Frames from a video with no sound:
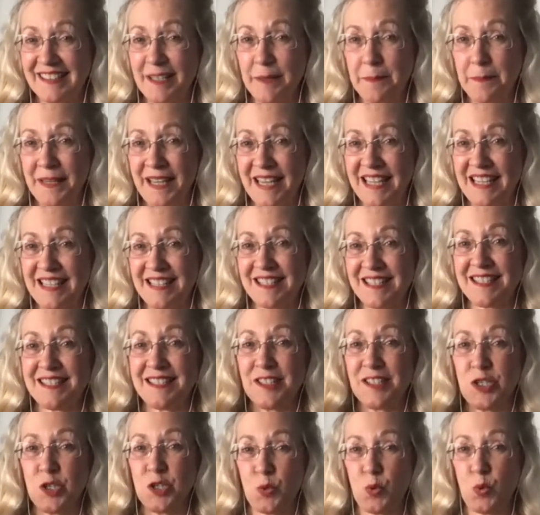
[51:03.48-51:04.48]
Pace
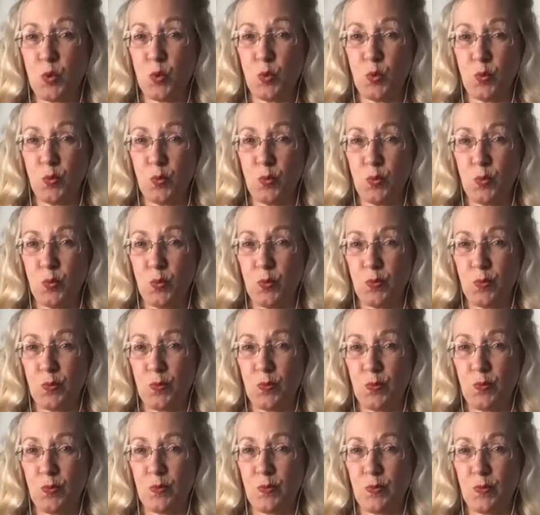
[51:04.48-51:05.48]
2.
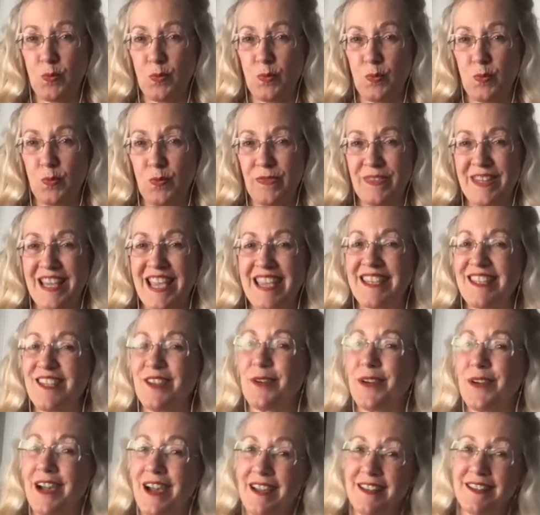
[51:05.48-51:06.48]
Thank you
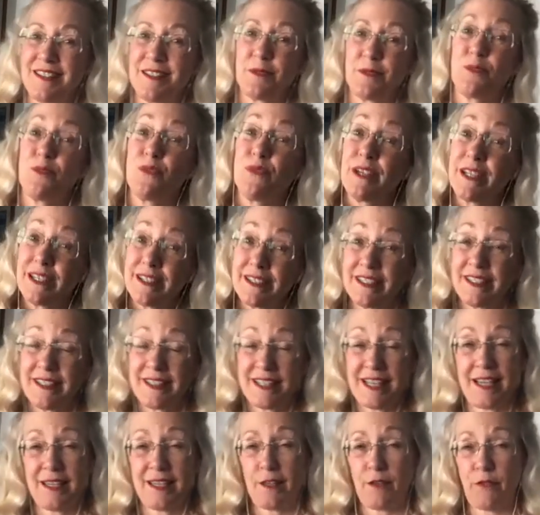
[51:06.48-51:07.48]
guys. Really,
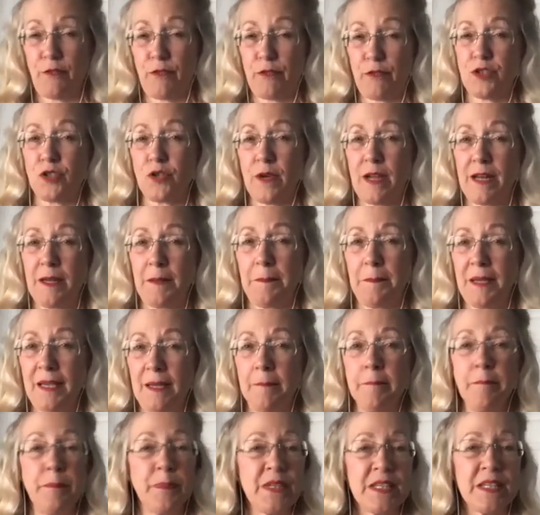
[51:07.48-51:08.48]
thank you for joining
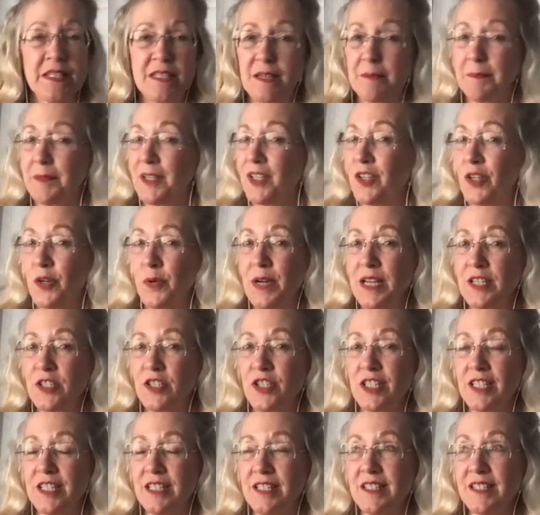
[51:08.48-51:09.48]
me. Send me your
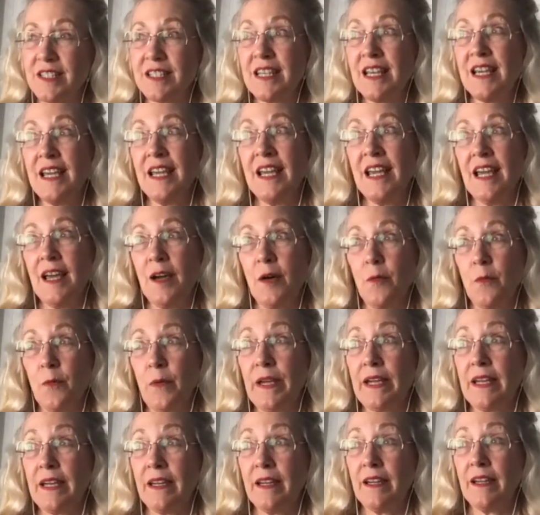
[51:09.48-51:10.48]
questions.
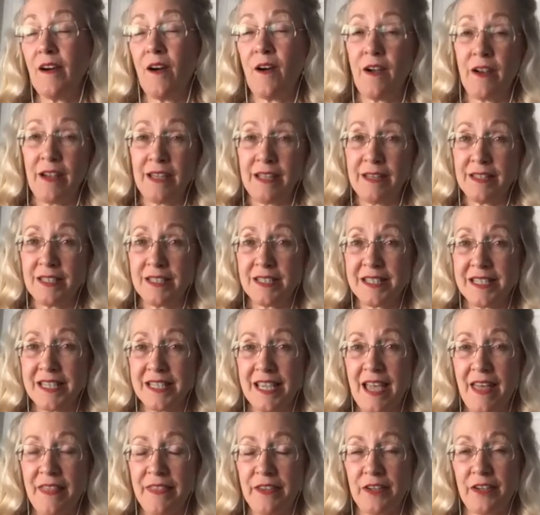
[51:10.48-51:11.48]
We are in this
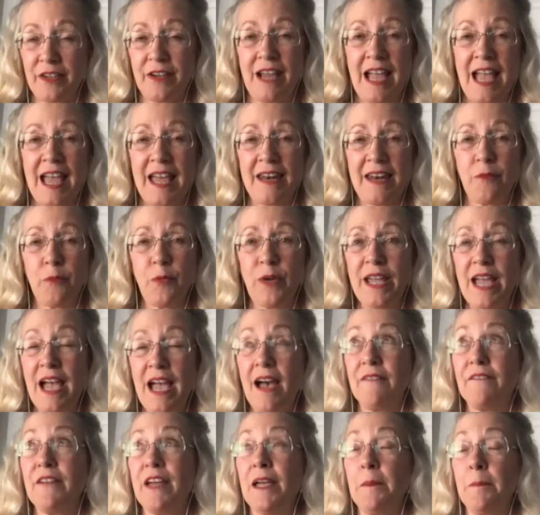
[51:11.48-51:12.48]
together and we
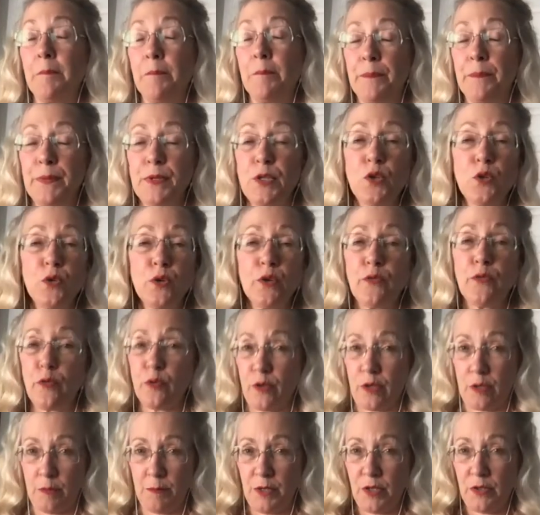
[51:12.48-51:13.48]
have a beautiful
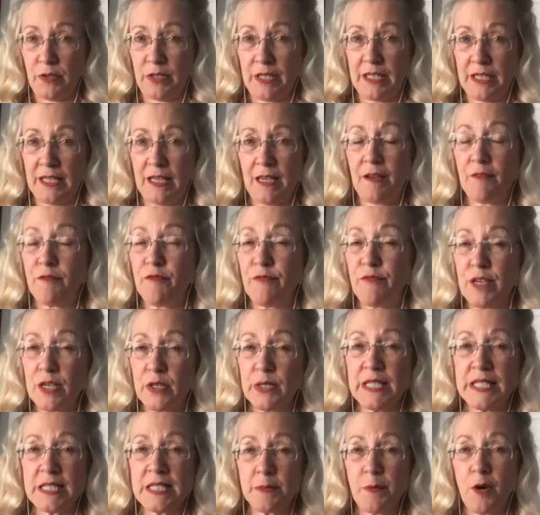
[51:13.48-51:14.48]
community of very
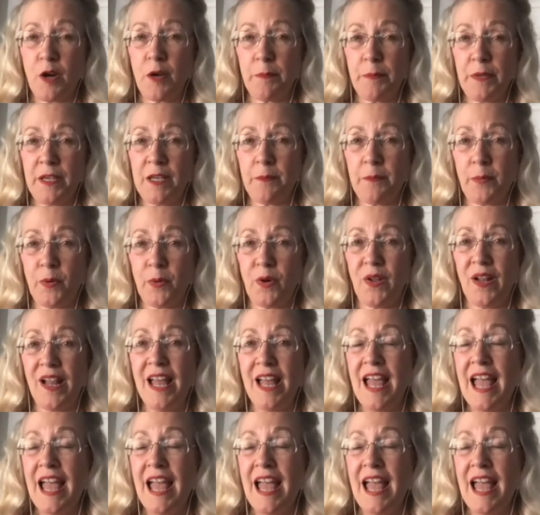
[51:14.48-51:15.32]
smart people.